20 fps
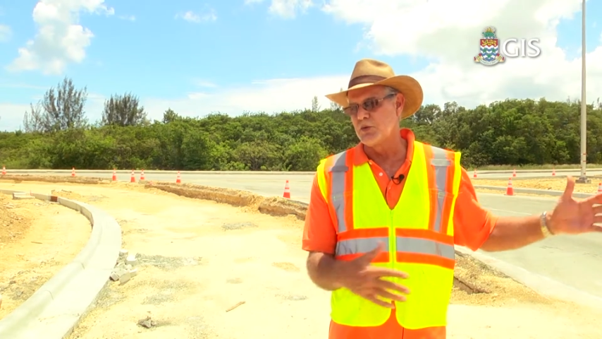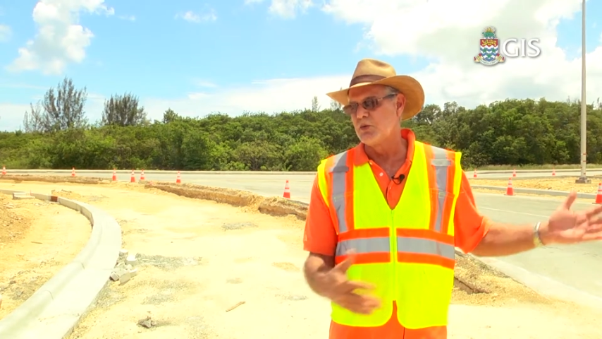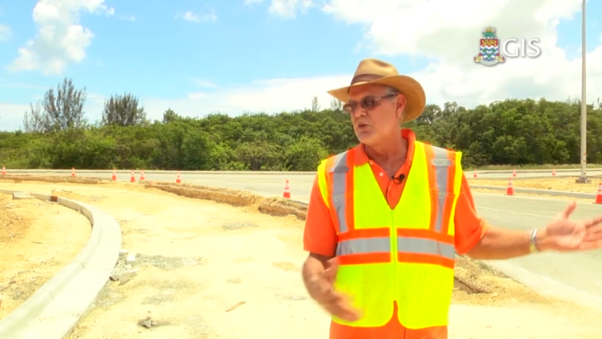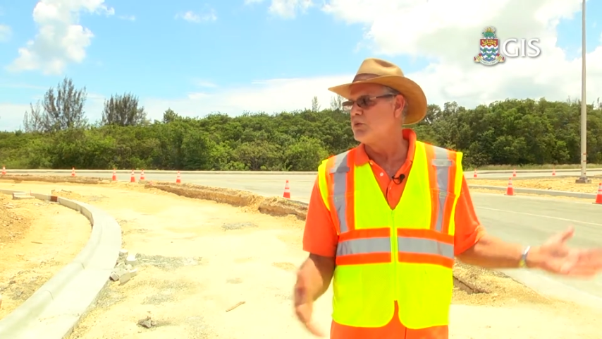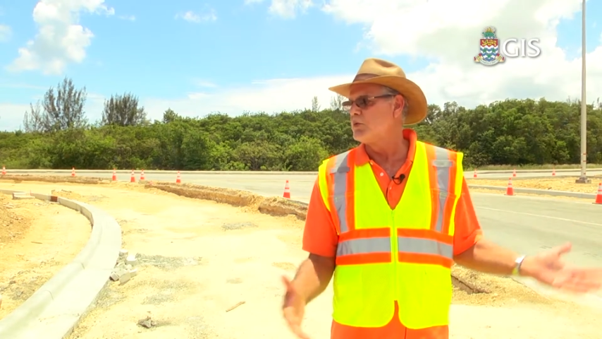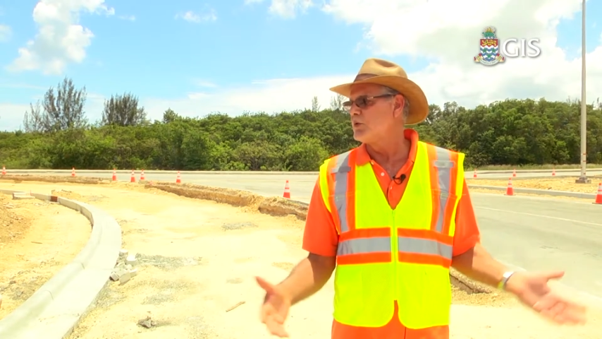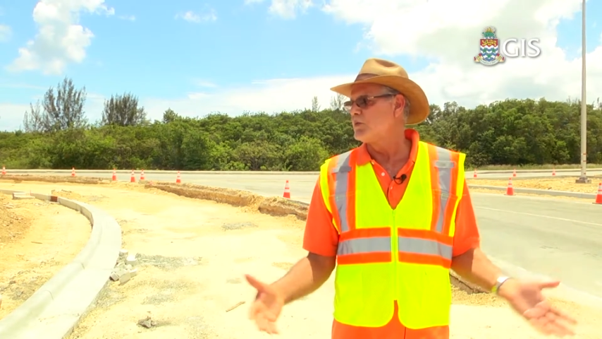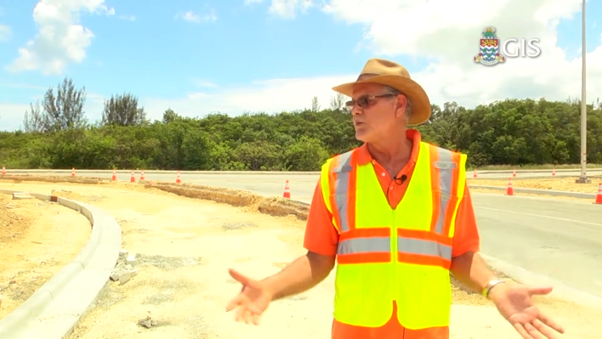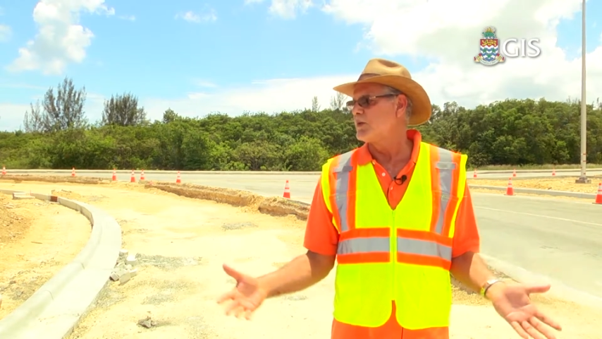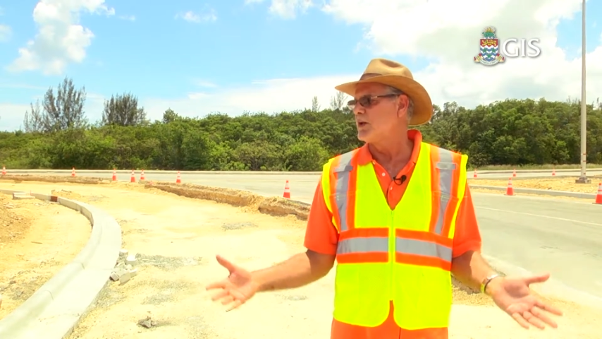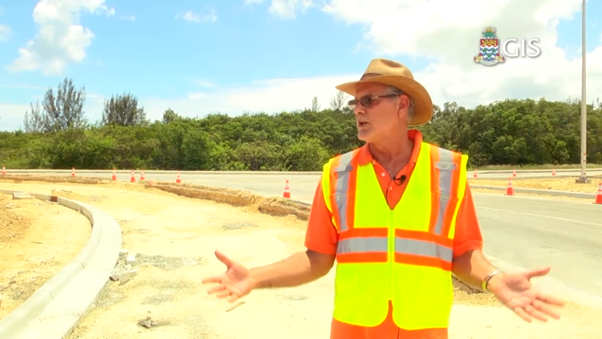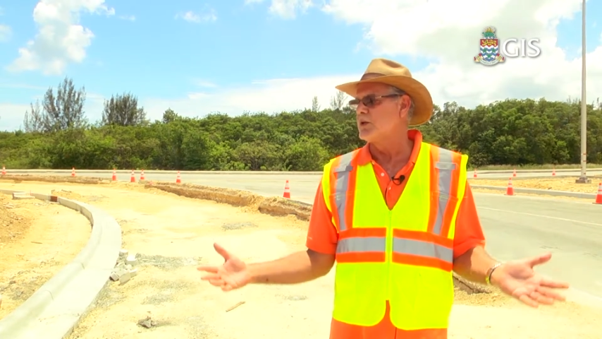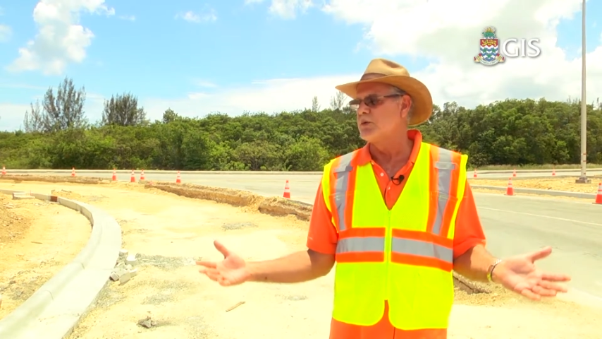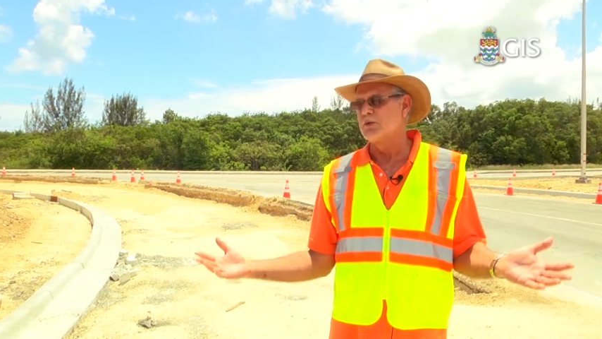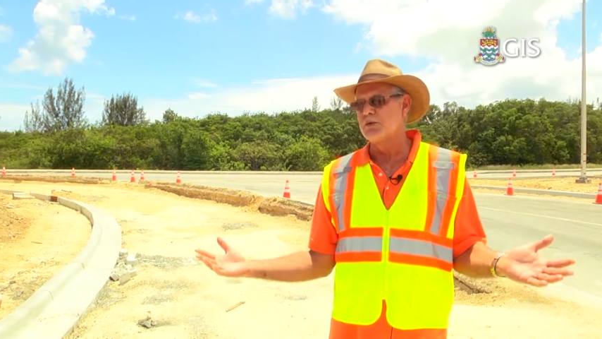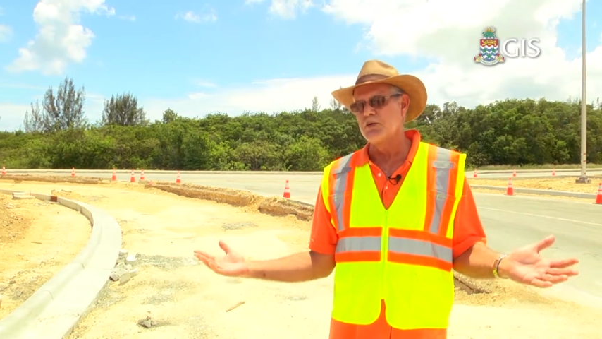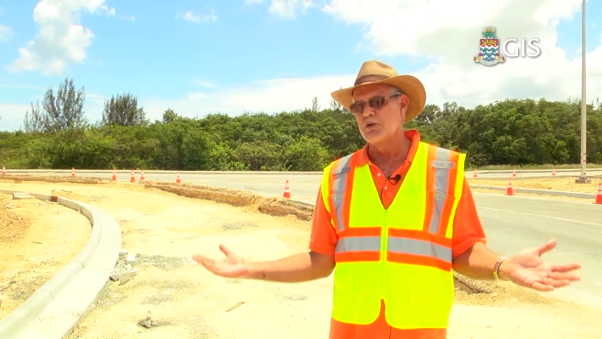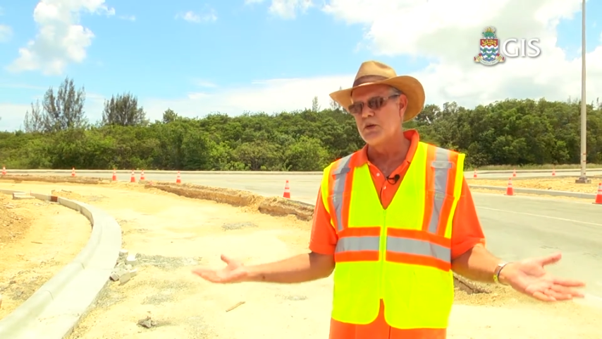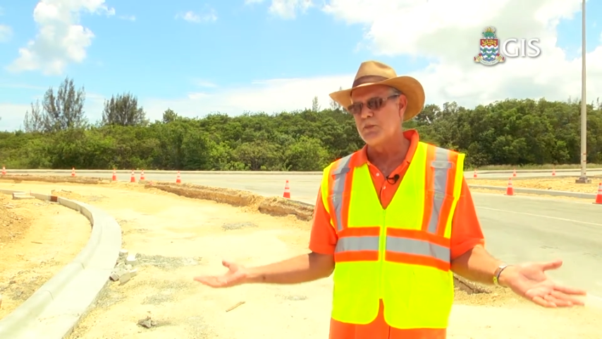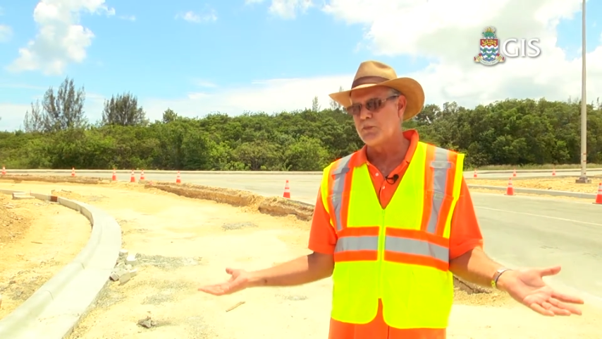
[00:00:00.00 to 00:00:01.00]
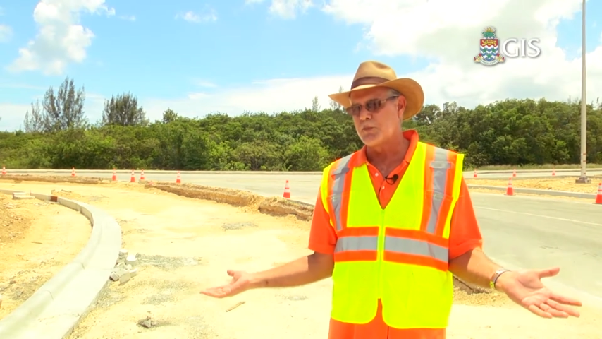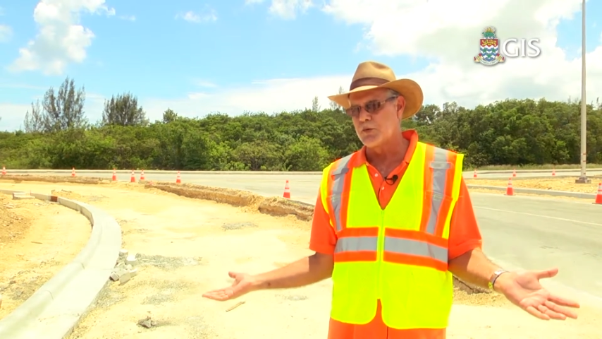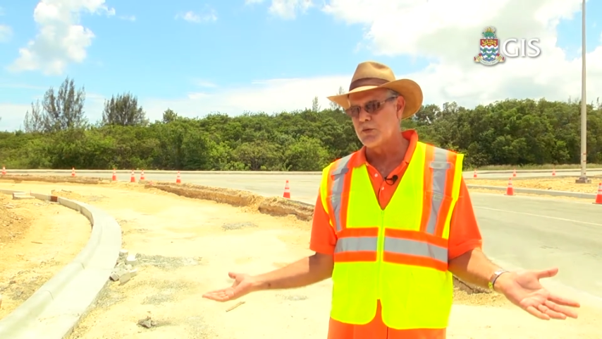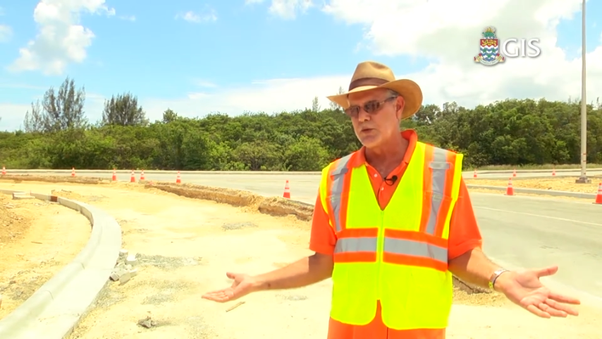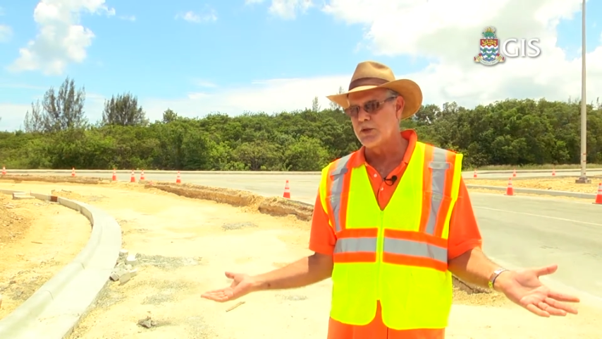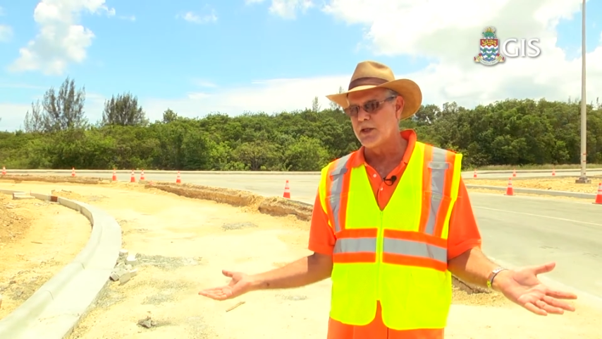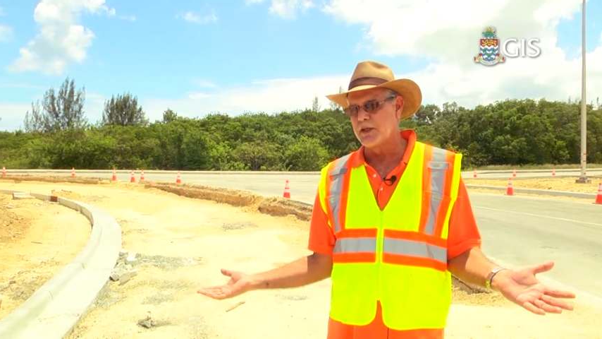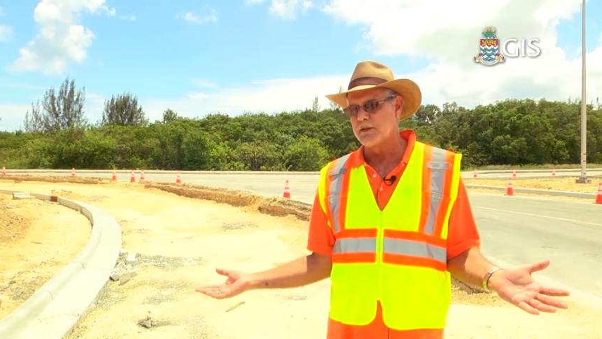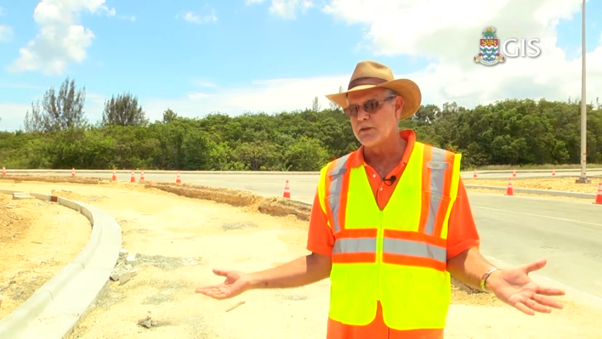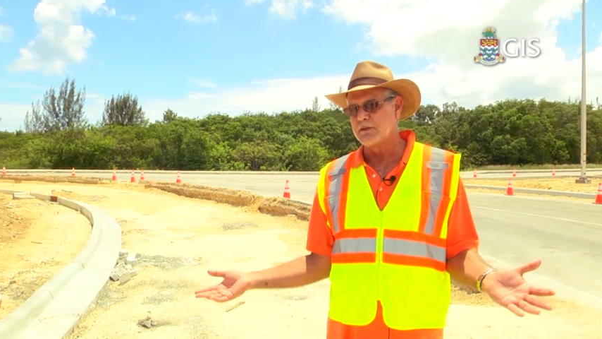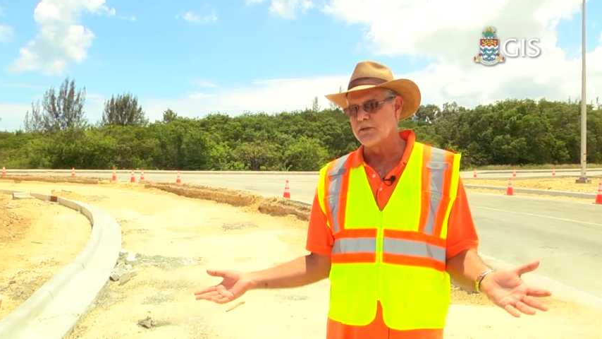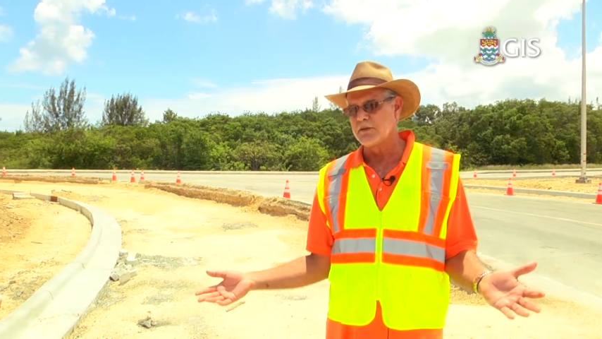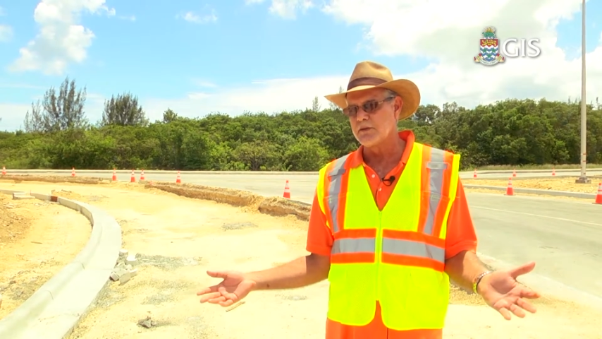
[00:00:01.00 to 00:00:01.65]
we felt it was only prudent